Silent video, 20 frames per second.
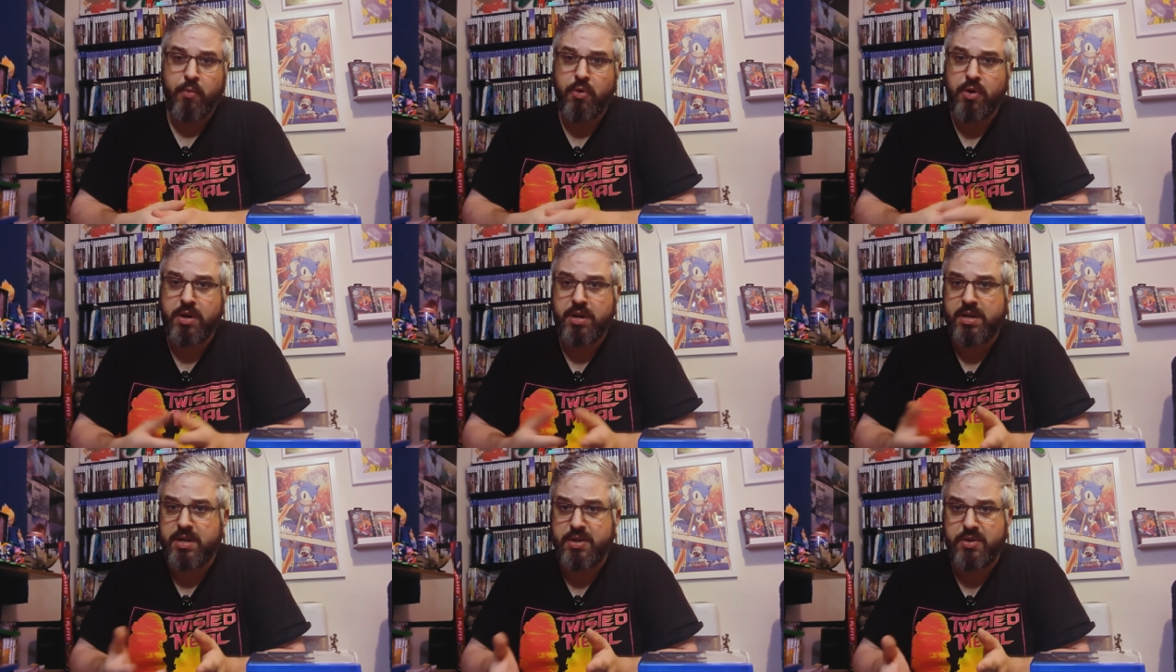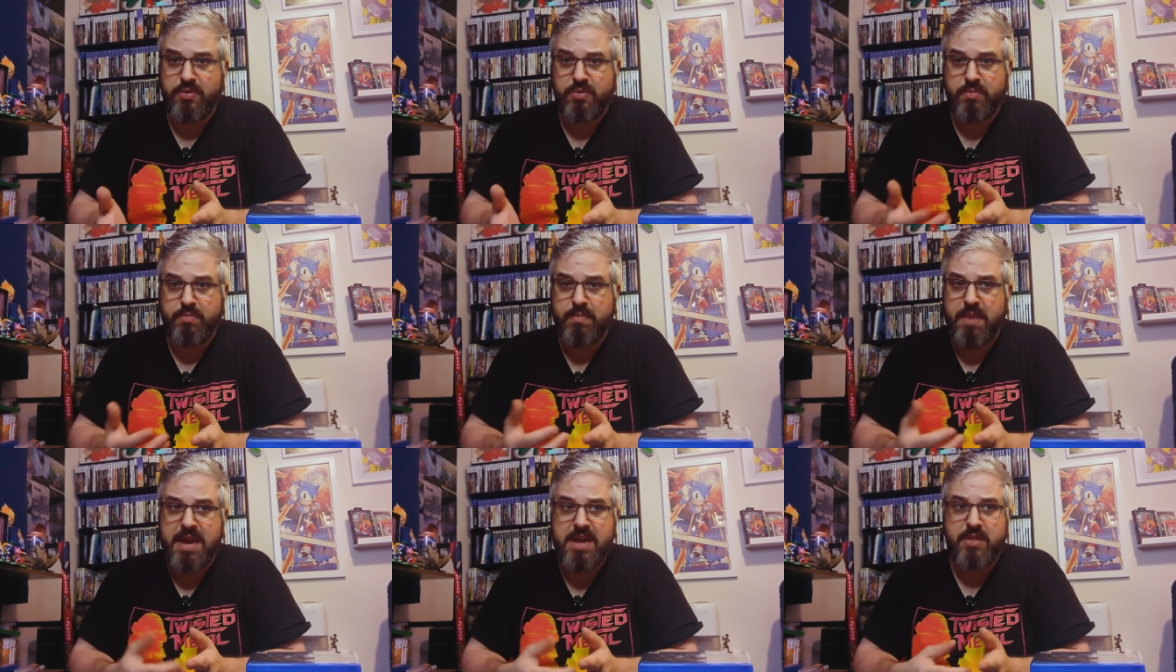work
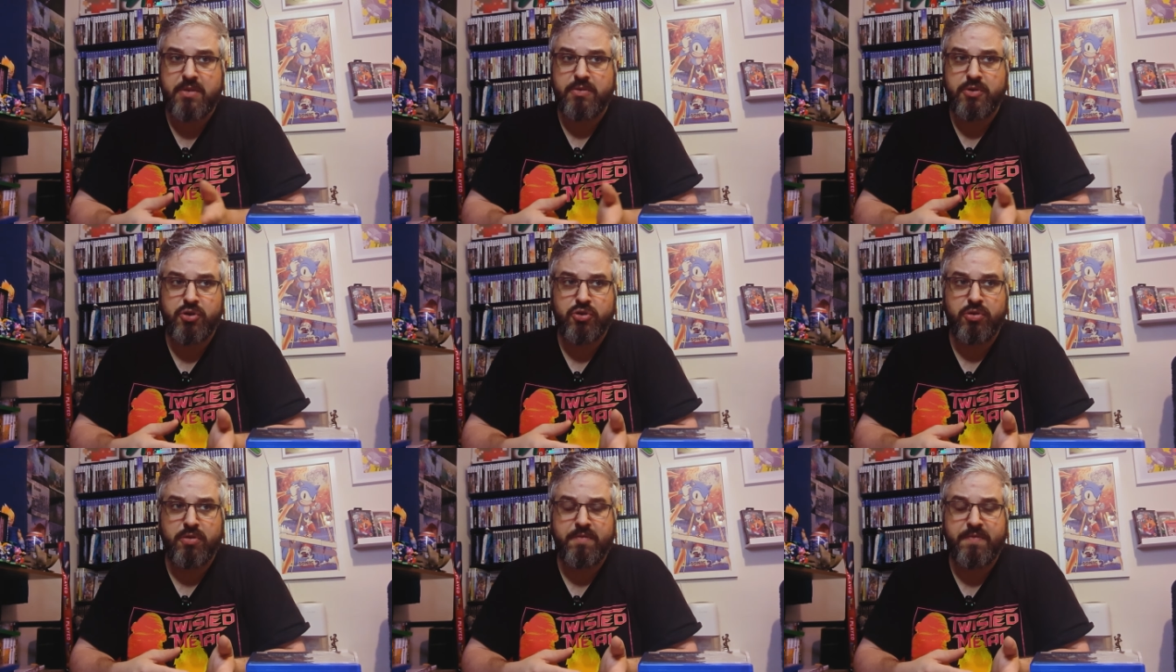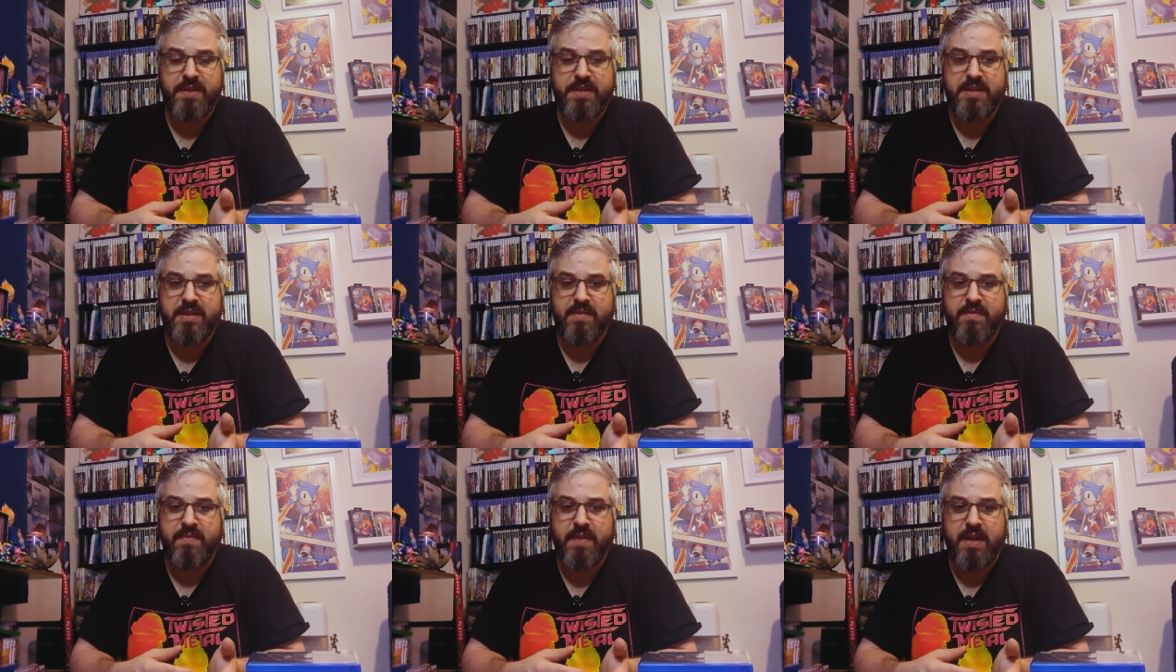to make those
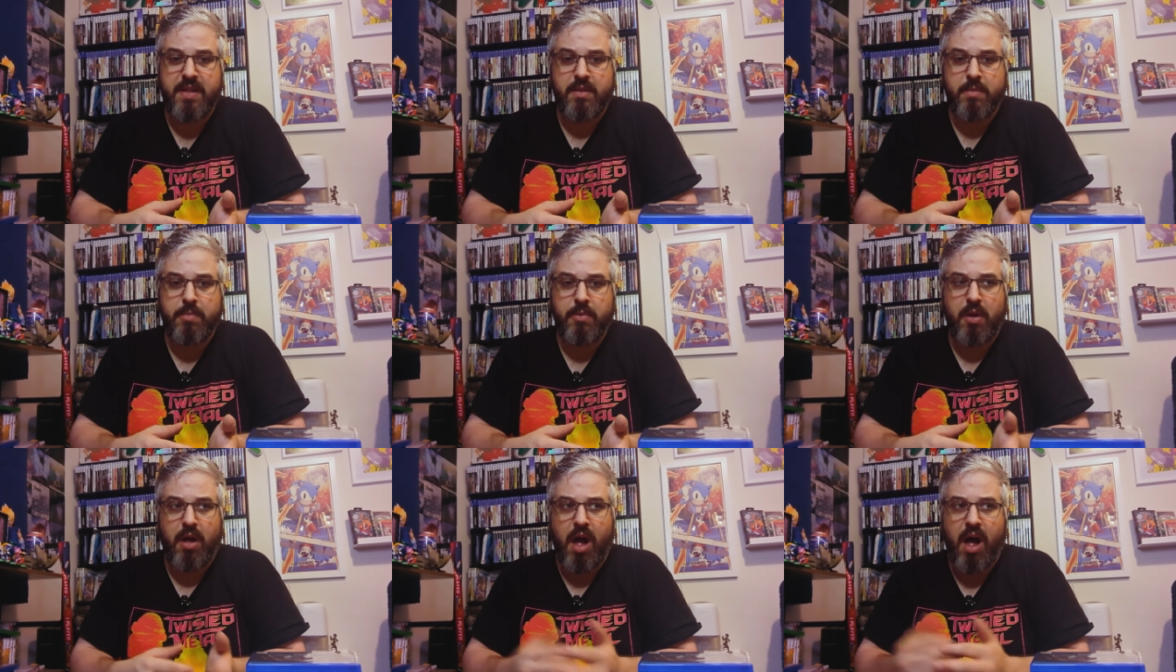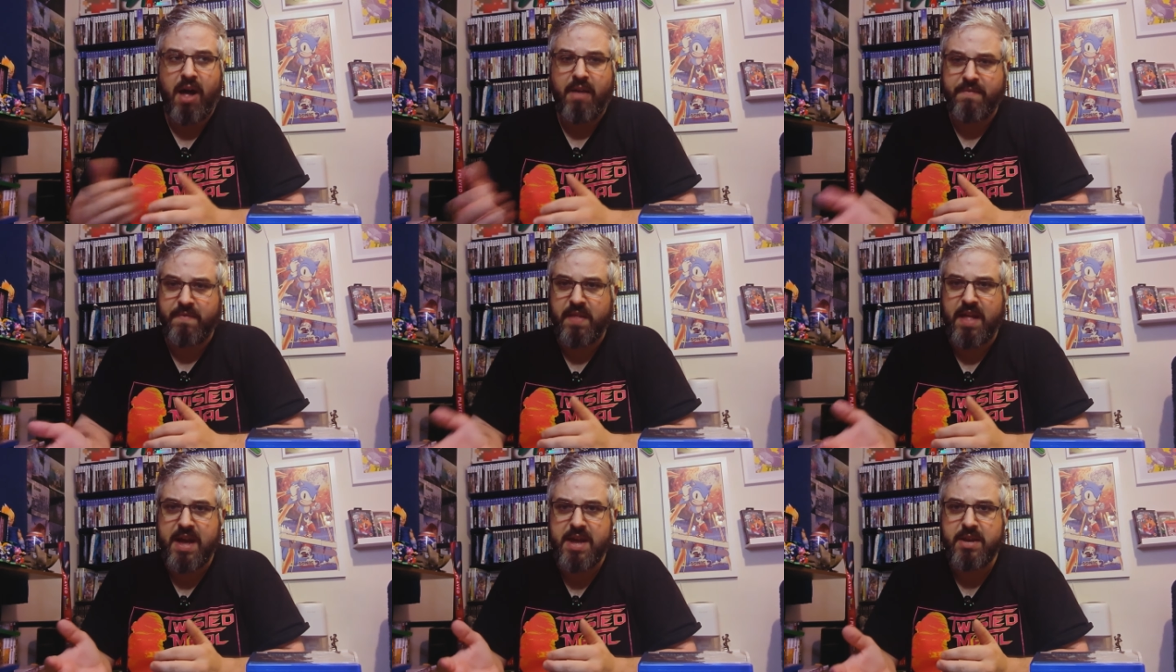trophies available
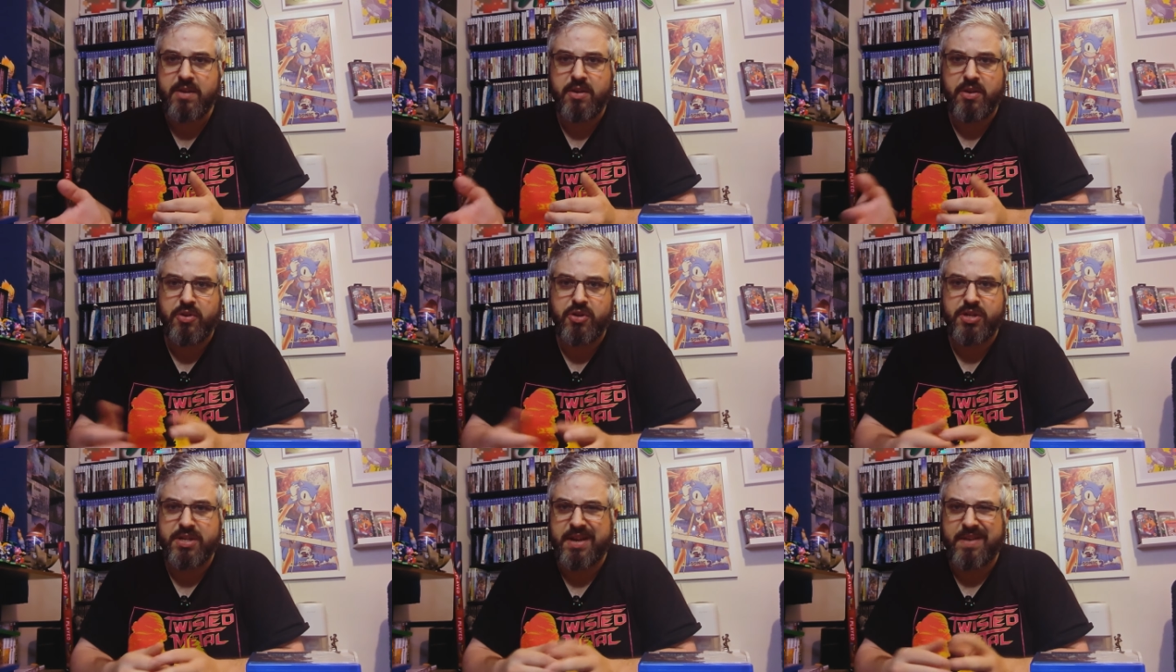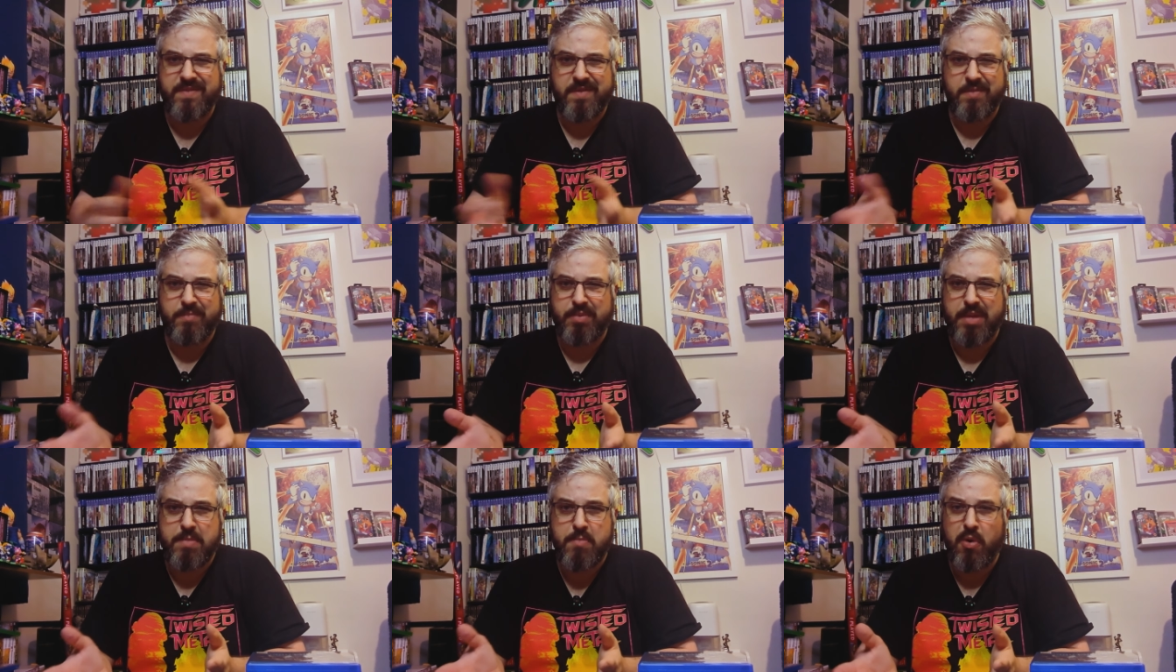offline. You just have
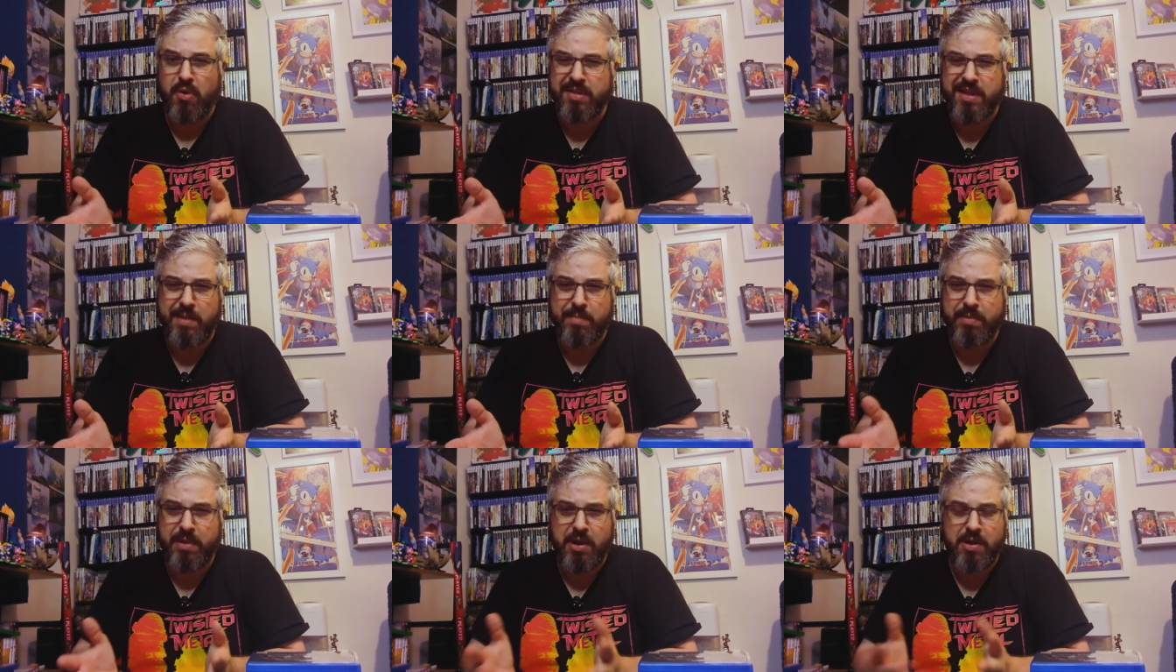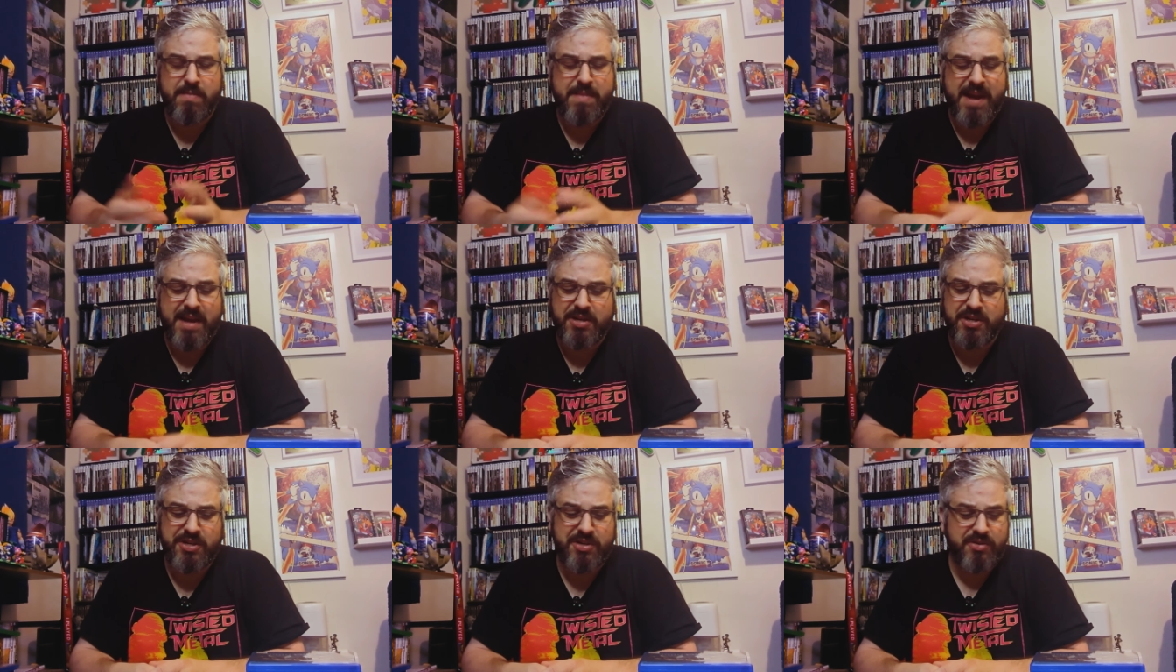to play multiplayer
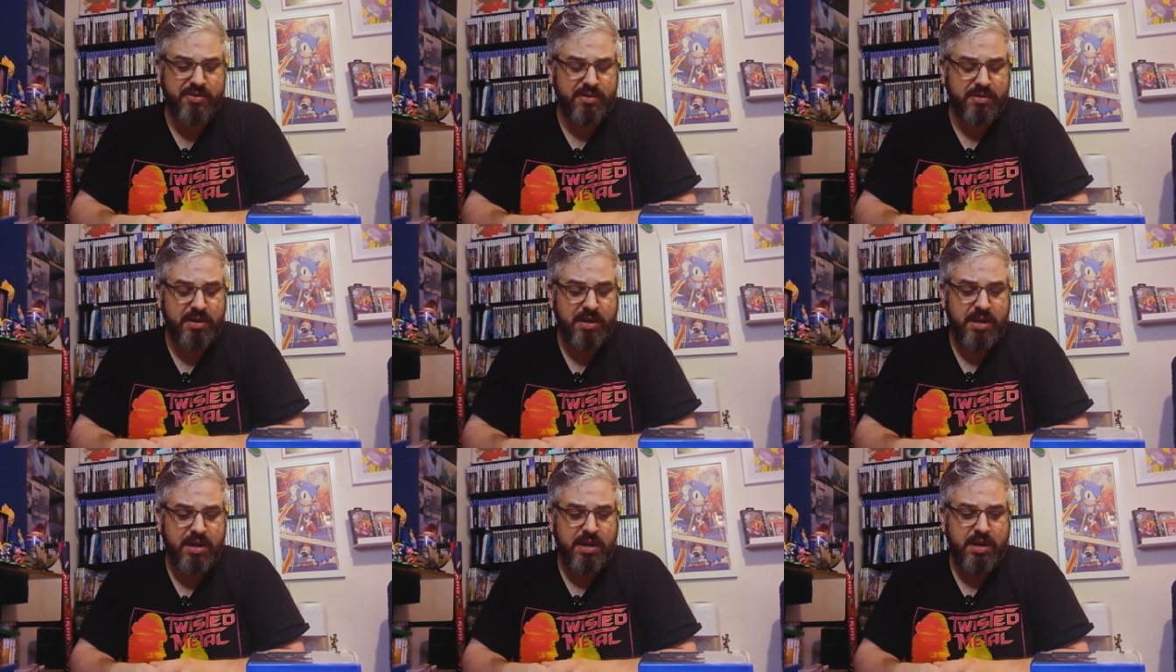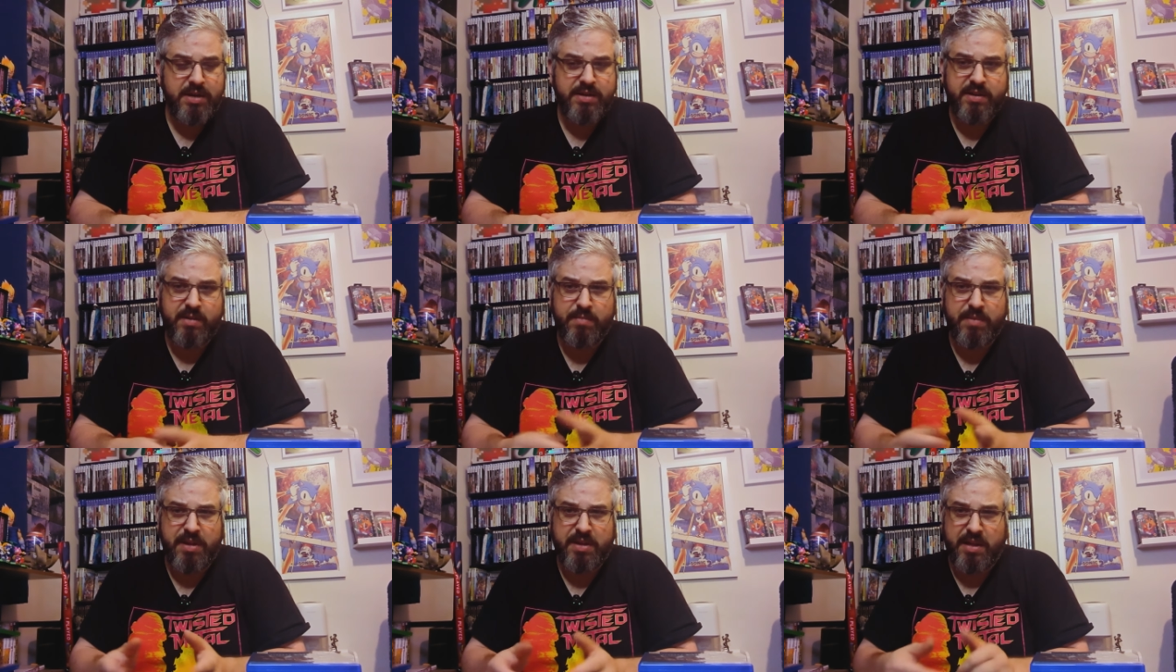matches or
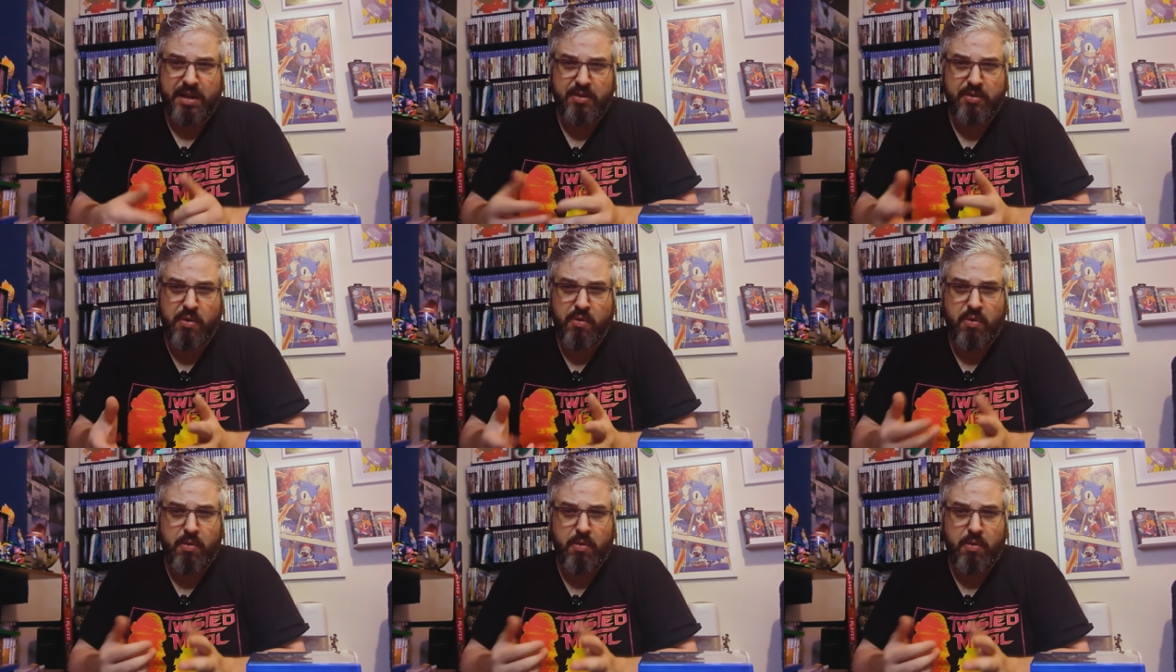something like